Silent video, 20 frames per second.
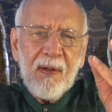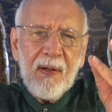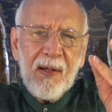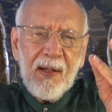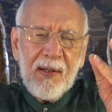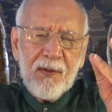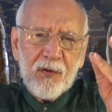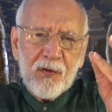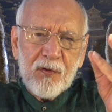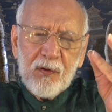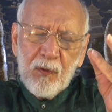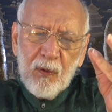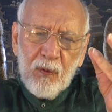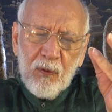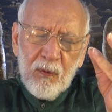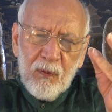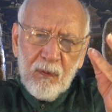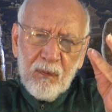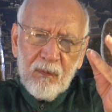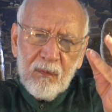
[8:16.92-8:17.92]
And
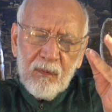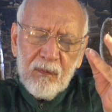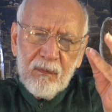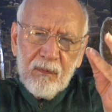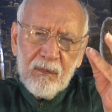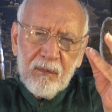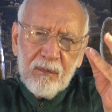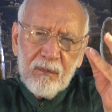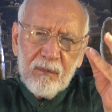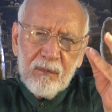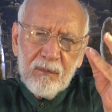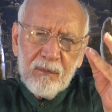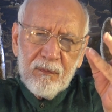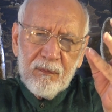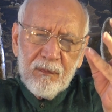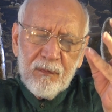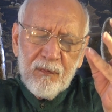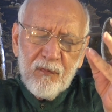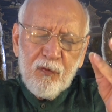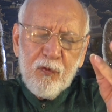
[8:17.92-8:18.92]
so
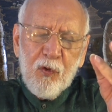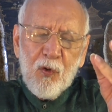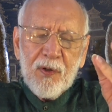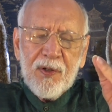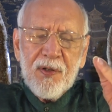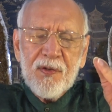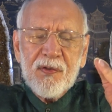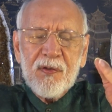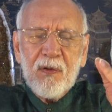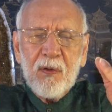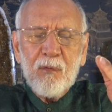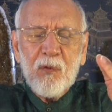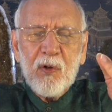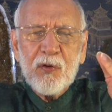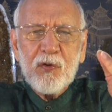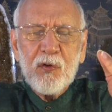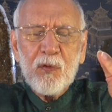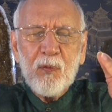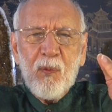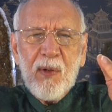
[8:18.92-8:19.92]
focus on
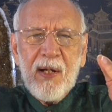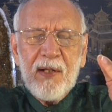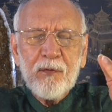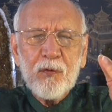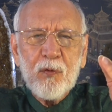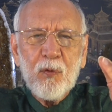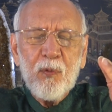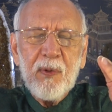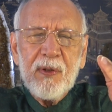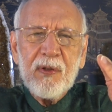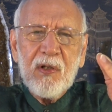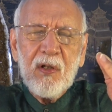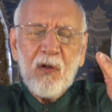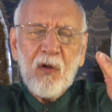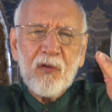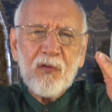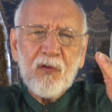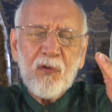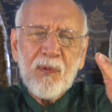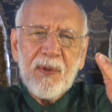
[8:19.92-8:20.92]
what you want to win the
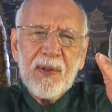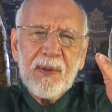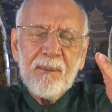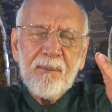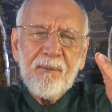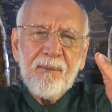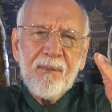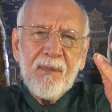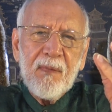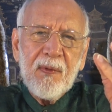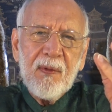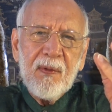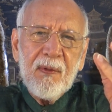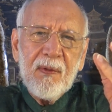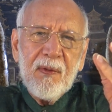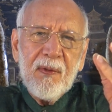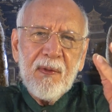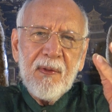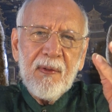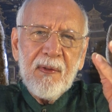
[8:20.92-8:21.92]
lottery,
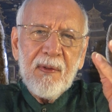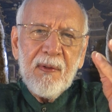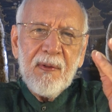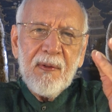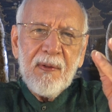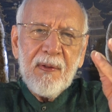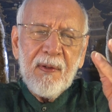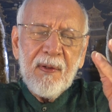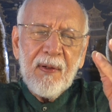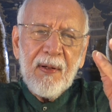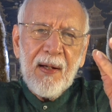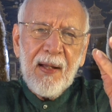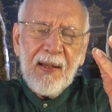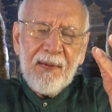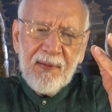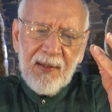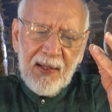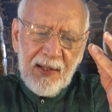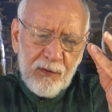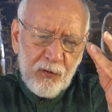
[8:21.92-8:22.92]

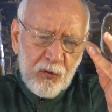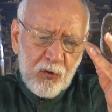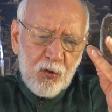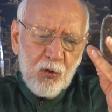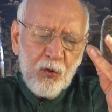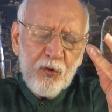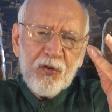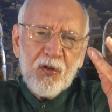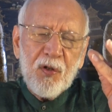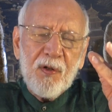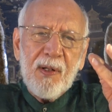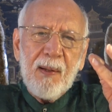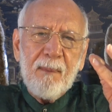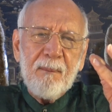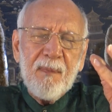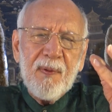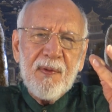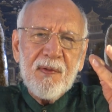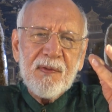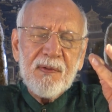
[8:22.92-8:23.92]
and then choose your
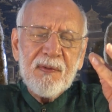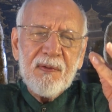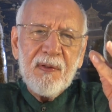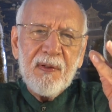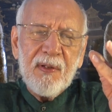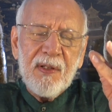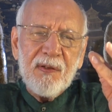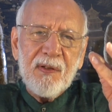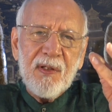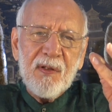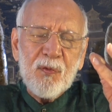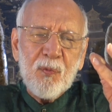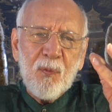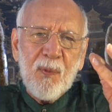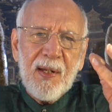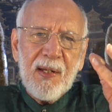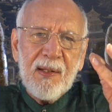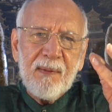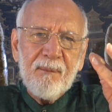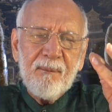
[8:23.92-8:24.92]
numbers in this
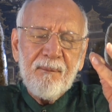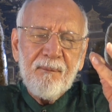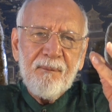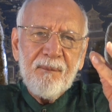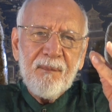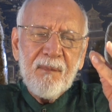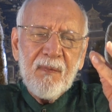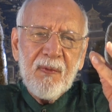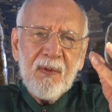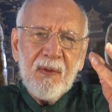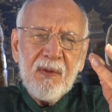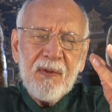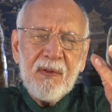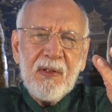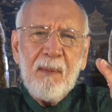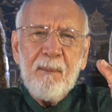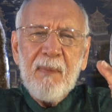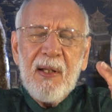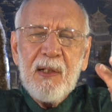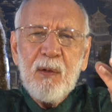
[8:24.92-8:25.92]
way.
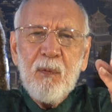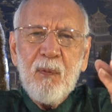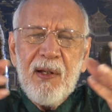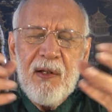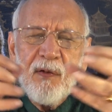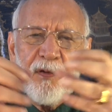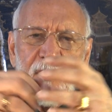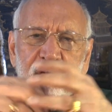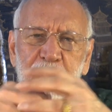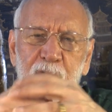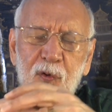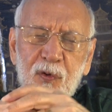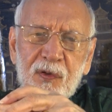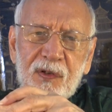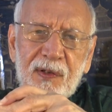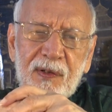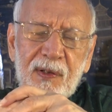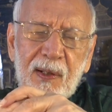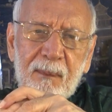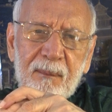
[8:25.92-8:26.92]
There are many ways of
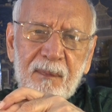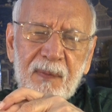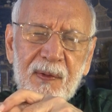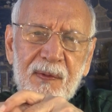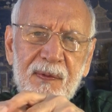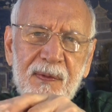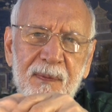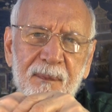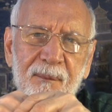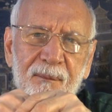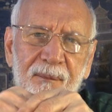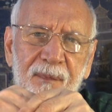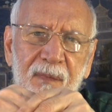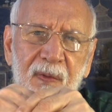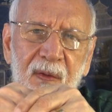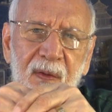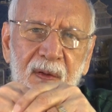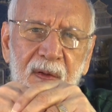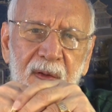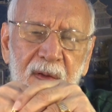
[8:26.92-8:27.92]
choosing numbers.
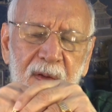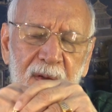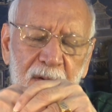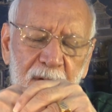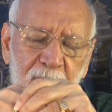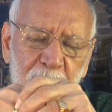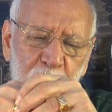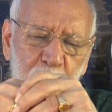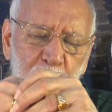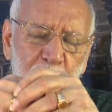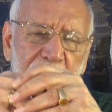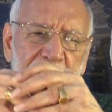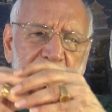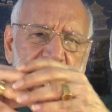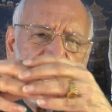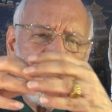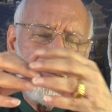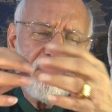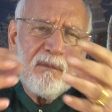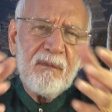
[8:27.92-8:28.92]
You
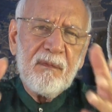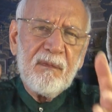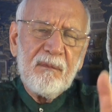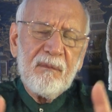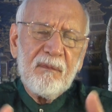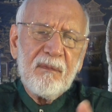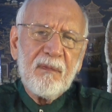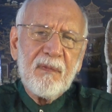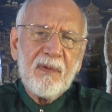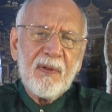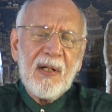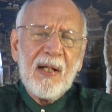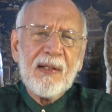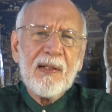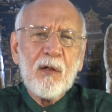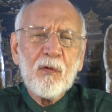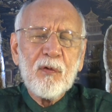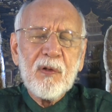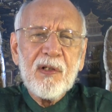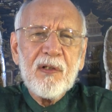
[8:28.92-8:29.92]
can cut
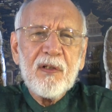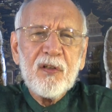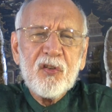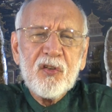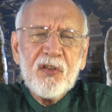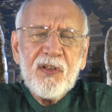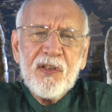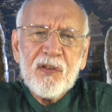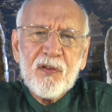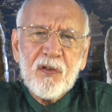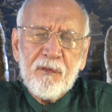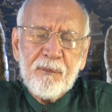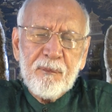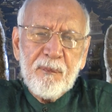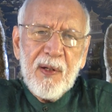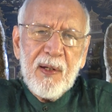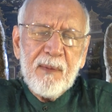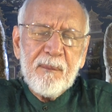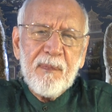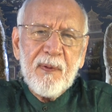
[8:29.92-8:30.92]
out little sheets of
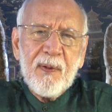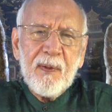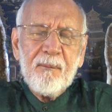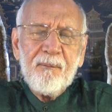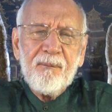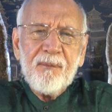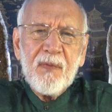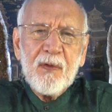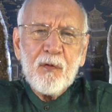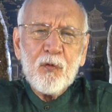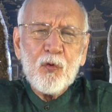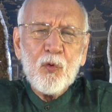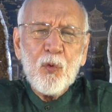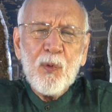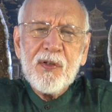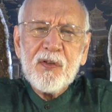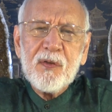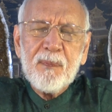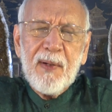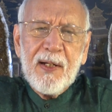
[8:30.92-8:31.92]
paper,
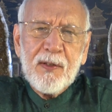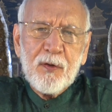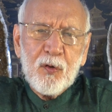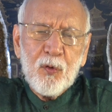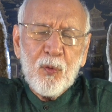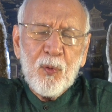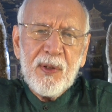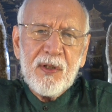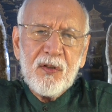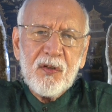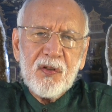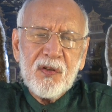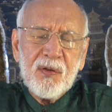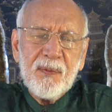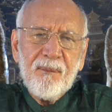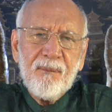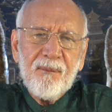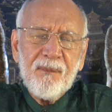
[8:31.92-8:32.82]
2 inch by 2 inch,